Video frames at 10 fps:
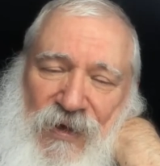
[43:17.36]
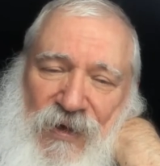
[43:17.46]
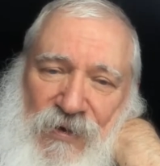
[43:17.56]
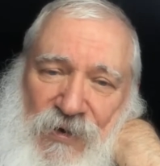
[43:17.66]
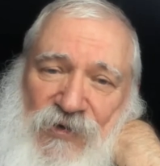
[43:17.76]

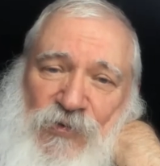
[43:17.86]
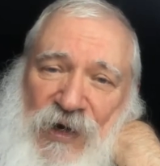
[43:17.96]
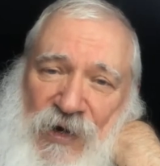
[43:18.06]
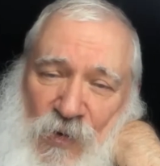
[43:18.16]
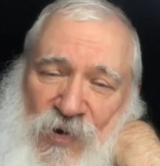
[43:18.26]
because
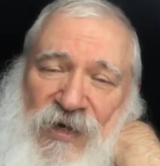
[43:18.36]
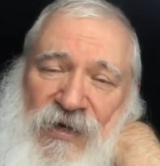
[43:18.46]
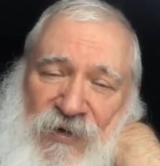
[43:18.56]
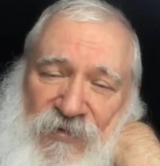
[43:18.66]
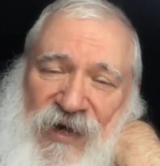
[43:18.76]
we're going
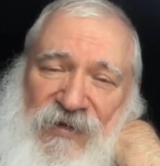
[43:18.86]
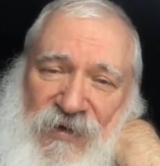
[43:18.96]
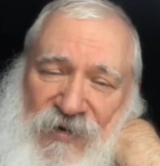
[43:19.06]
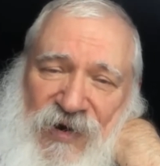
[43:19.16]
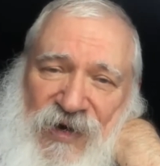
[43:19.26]
in the right
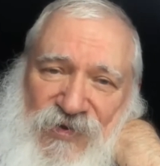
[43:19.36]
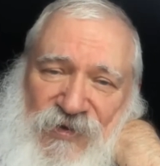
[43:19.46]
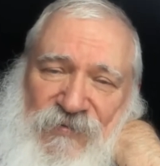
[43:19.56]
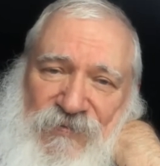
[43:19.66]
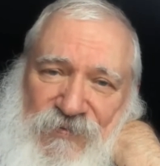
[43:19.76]
direction.